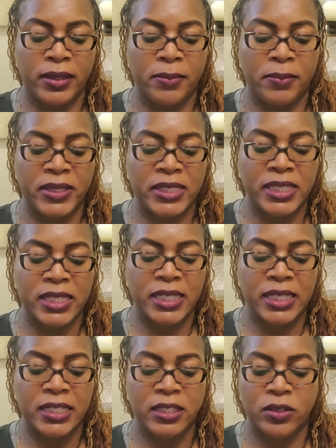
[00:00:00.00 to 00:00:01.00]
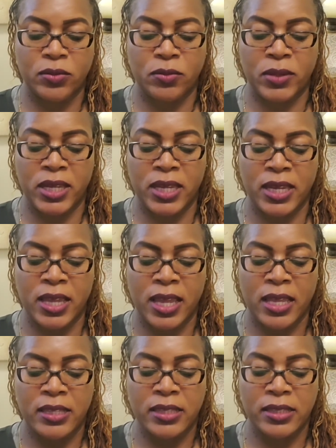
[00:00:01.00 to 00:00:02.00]
pretend to be
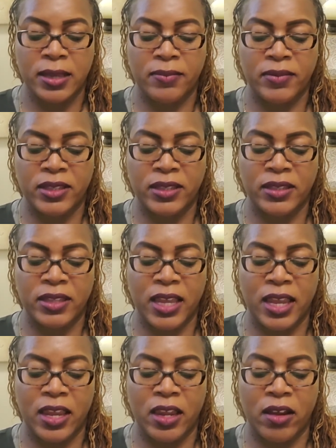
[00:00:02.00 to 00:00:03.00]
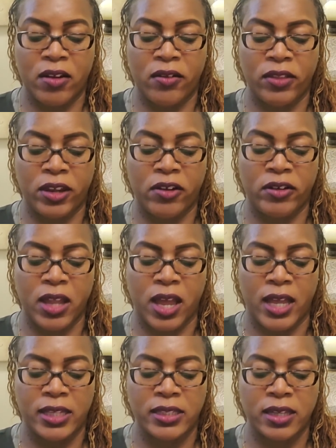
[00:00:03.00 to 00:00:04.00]
something they they're
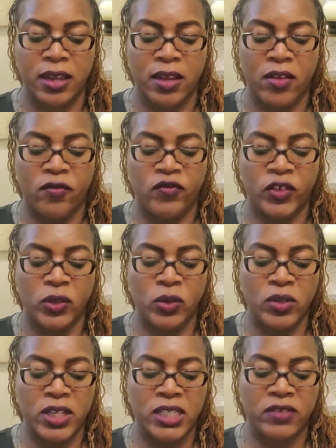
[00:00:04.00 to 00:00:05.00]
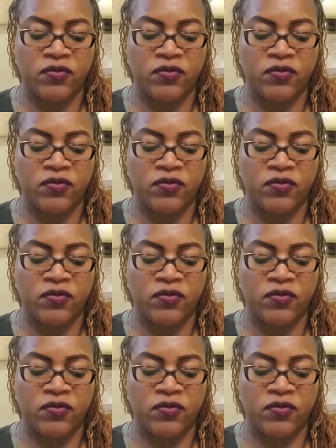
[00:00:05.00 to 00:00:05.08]
not. Food is